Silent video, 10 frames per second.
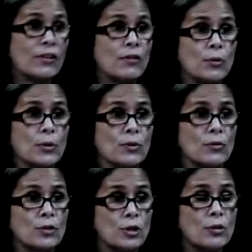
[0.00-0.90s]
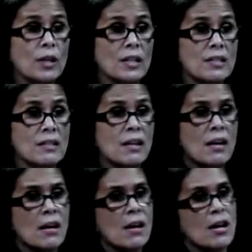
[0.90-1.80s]
favorable to us,
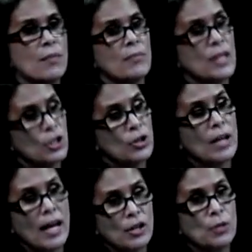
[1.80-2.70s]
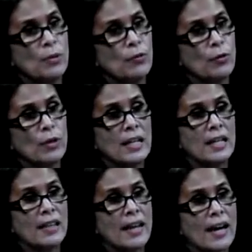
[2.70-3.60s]
they should actually be voting
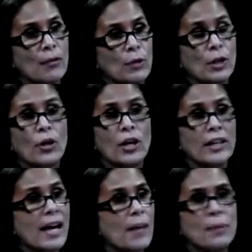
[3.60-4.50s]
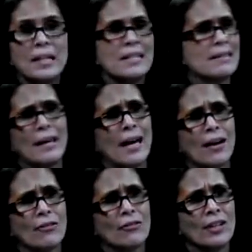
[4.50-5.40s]
in that regard, not because they
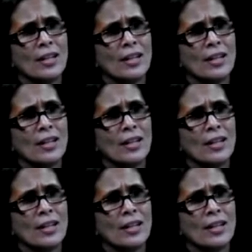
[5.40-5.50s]
have